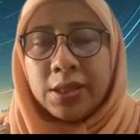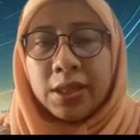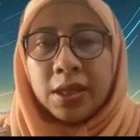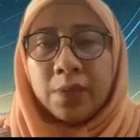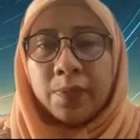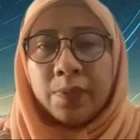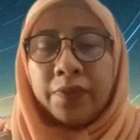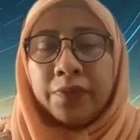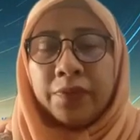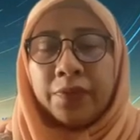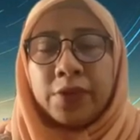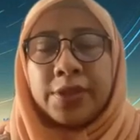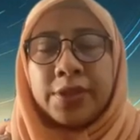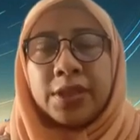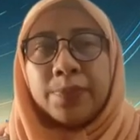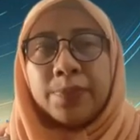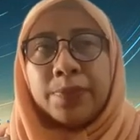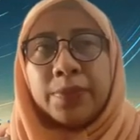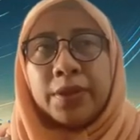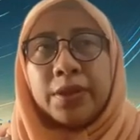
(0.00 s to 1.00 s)
coming, for
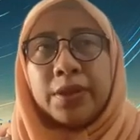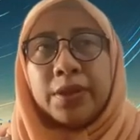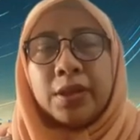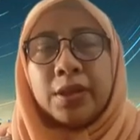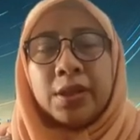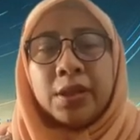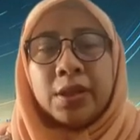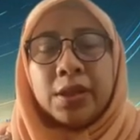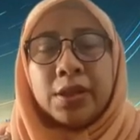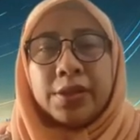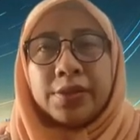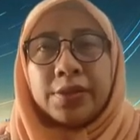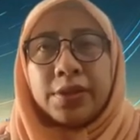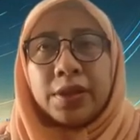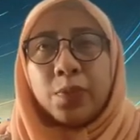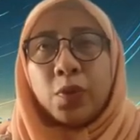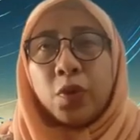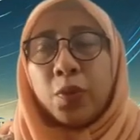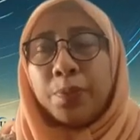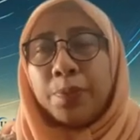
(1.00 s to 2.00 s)
example,
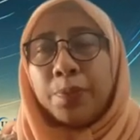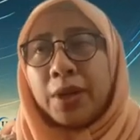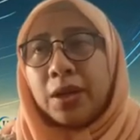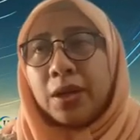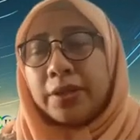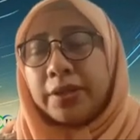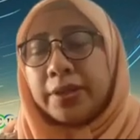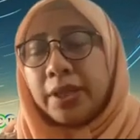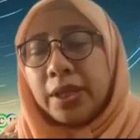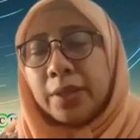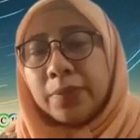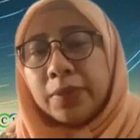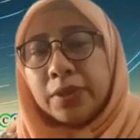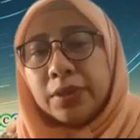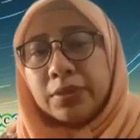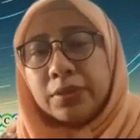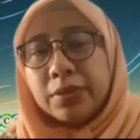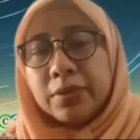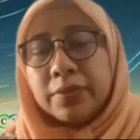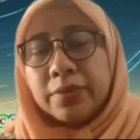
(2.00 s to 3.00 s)
some opal
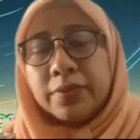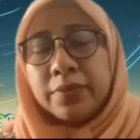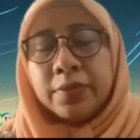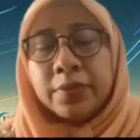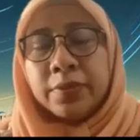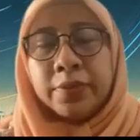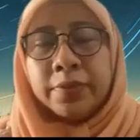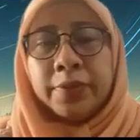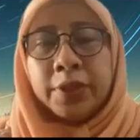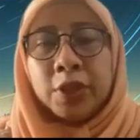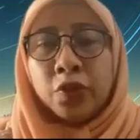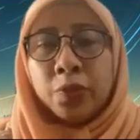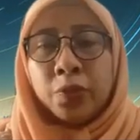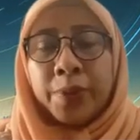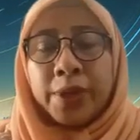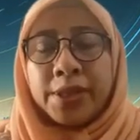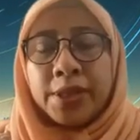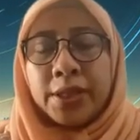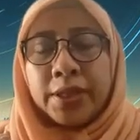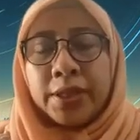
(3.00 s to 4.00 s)
table for the
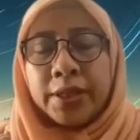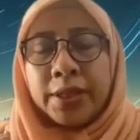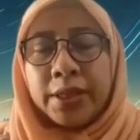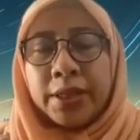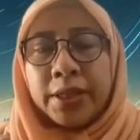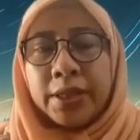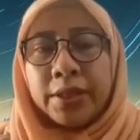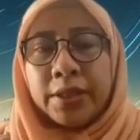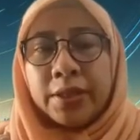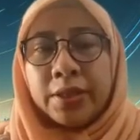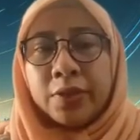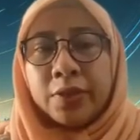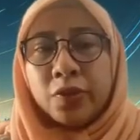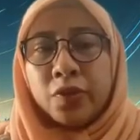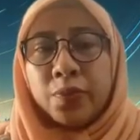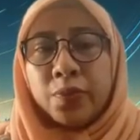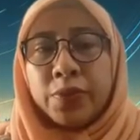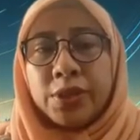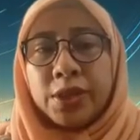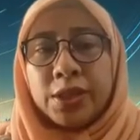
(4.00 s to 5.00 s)
opacity
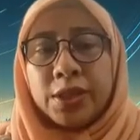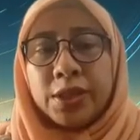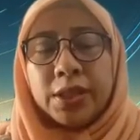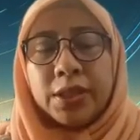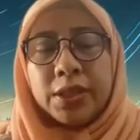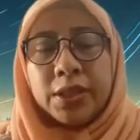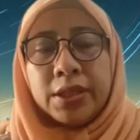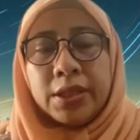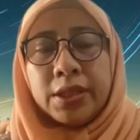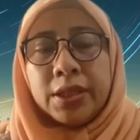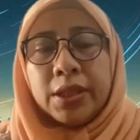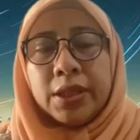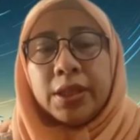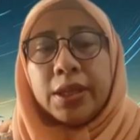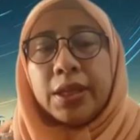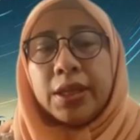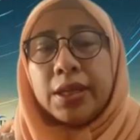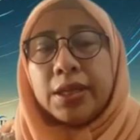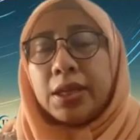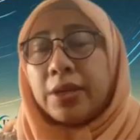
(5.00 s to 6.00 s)
composition.
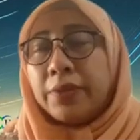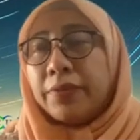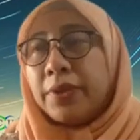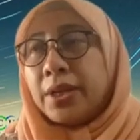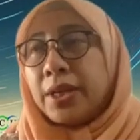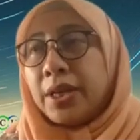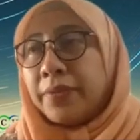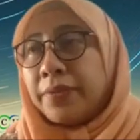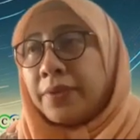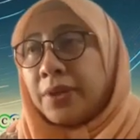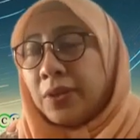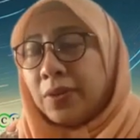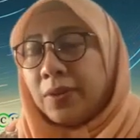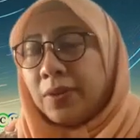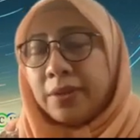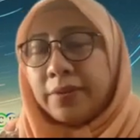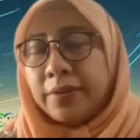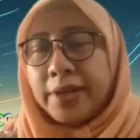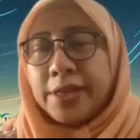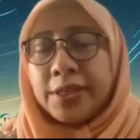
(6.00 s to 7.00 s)
And then we have a
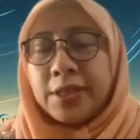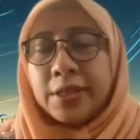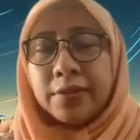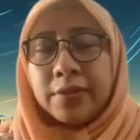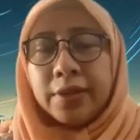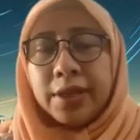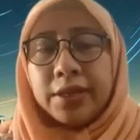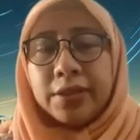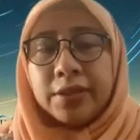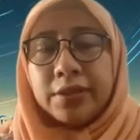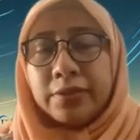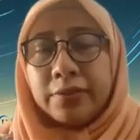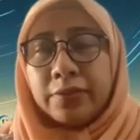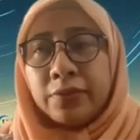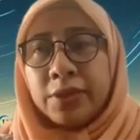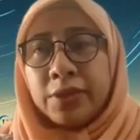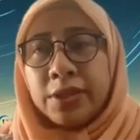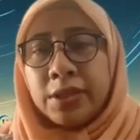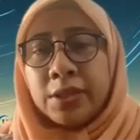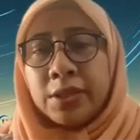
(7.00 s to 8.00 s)
nuclear reaction rate,
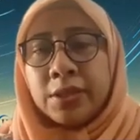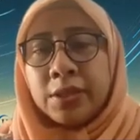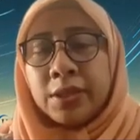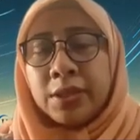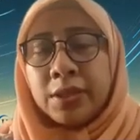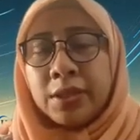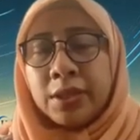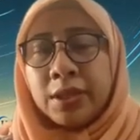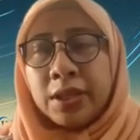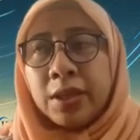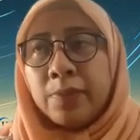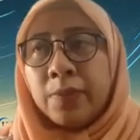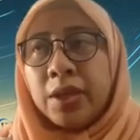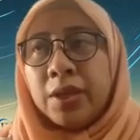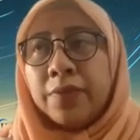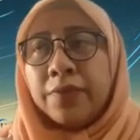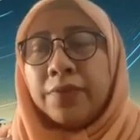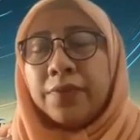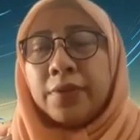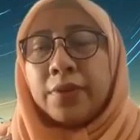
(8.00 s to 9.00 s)
which is
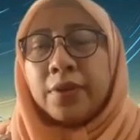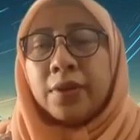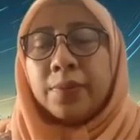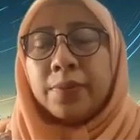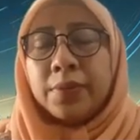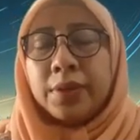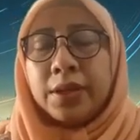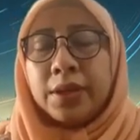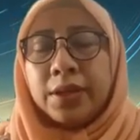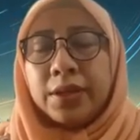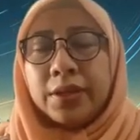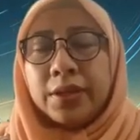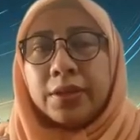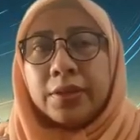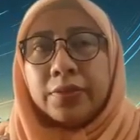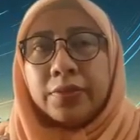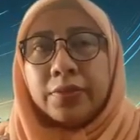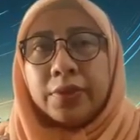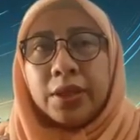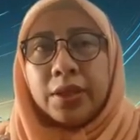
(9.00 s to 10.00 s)
coming from
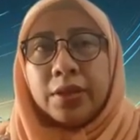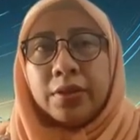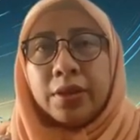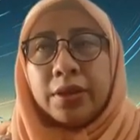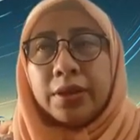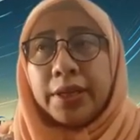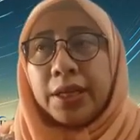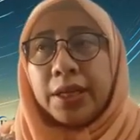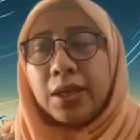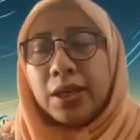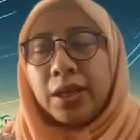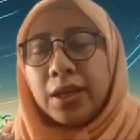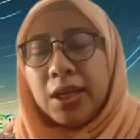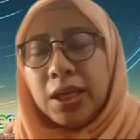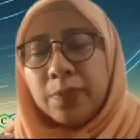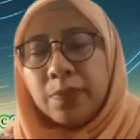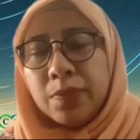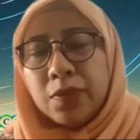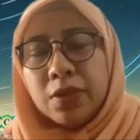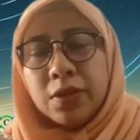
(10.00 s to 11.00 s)
the what they call real
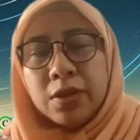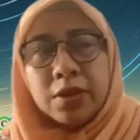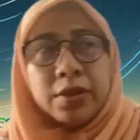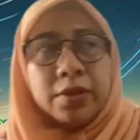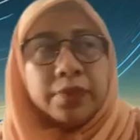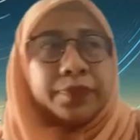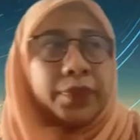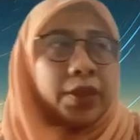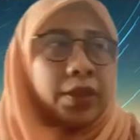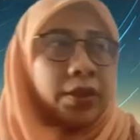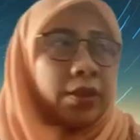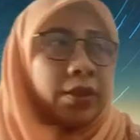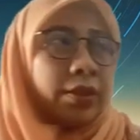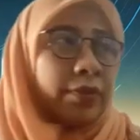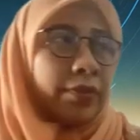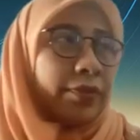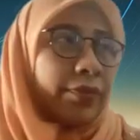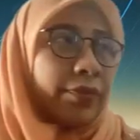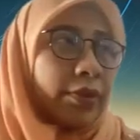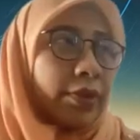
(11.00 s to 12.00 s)
clip, or
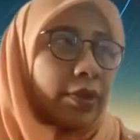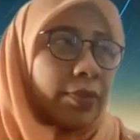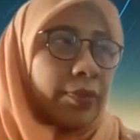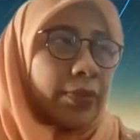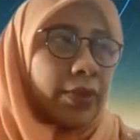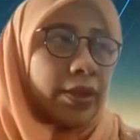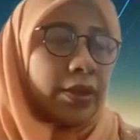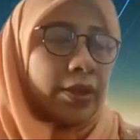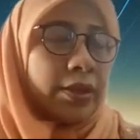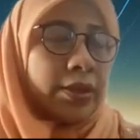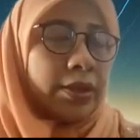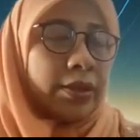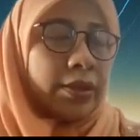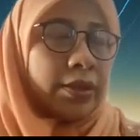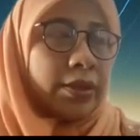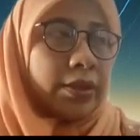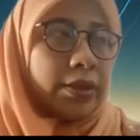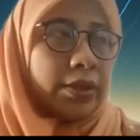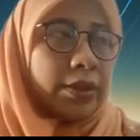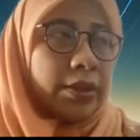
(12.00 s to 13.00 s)
from
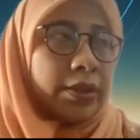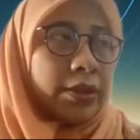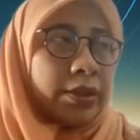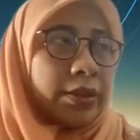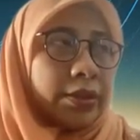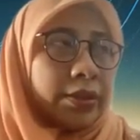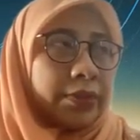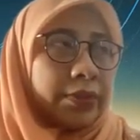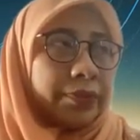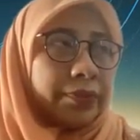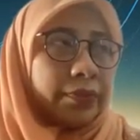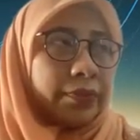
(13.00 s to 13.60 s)
the